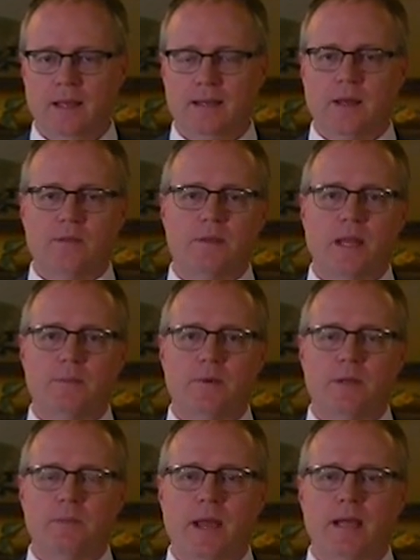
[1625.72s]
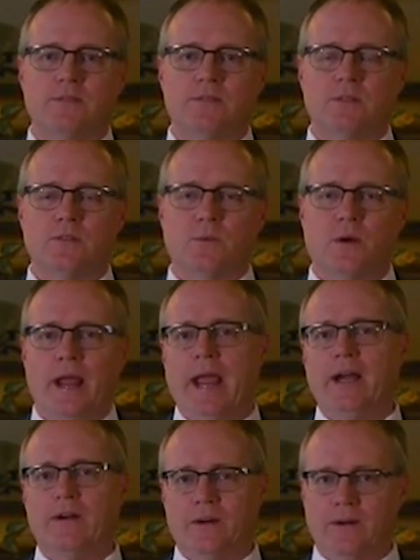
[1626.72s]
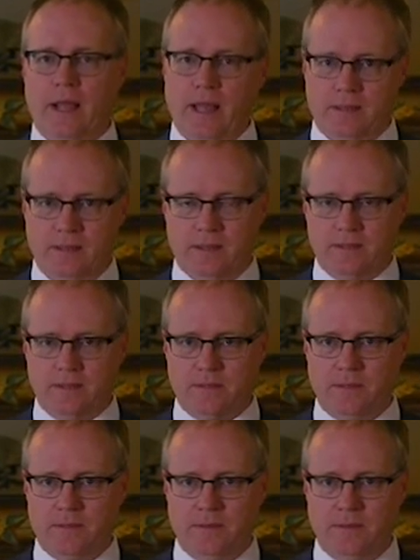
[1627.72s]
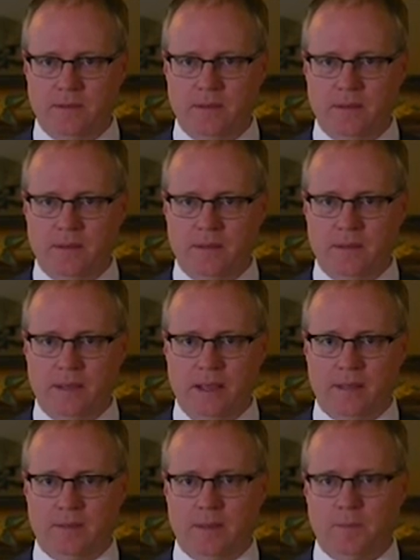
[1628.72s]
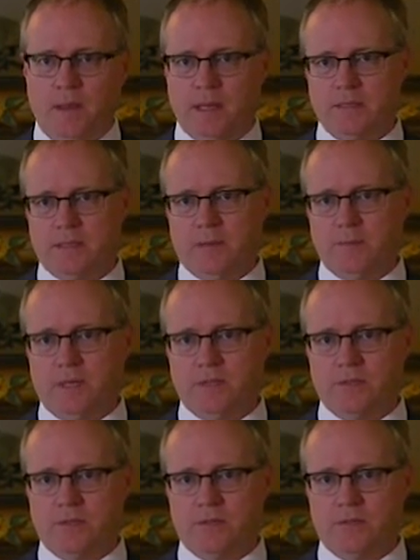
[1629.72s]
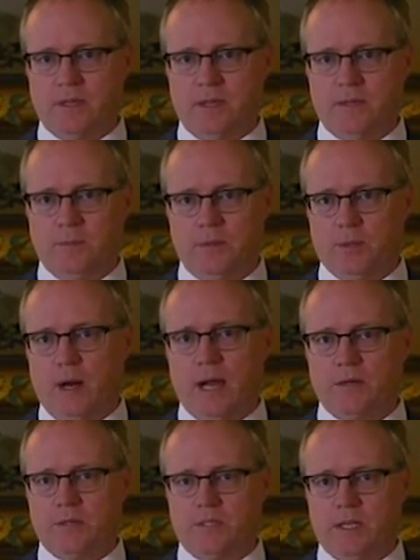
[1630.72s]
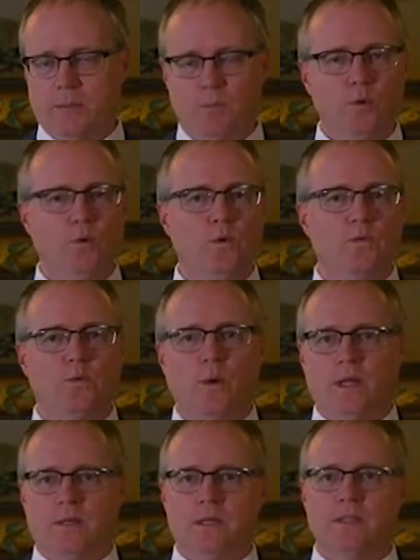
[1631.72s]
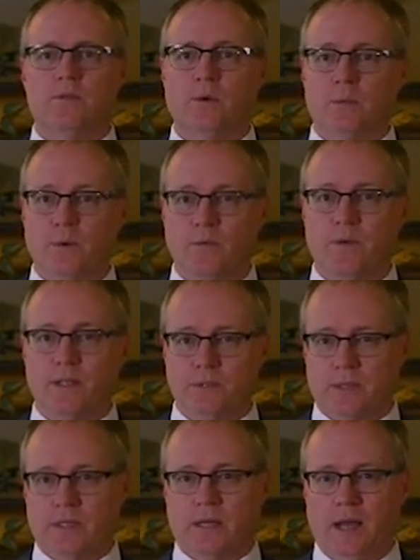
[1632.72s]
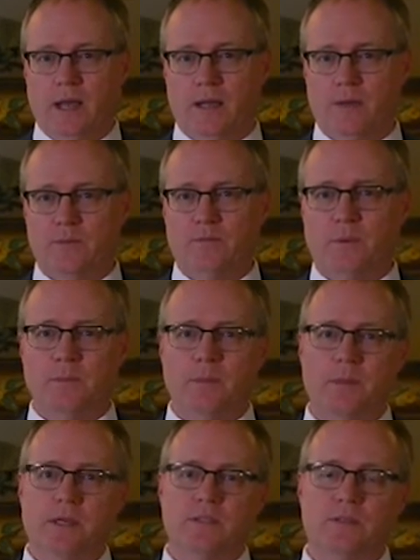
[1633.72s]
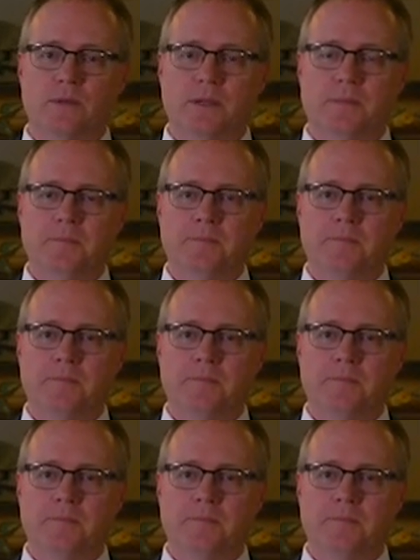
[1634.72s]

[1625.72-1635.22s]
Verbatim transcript: Now, the neighboring pastors were angered at this, and the apostate ministers in the bureaucracy moved quickly to remove Hendrik de Cock from the ministry.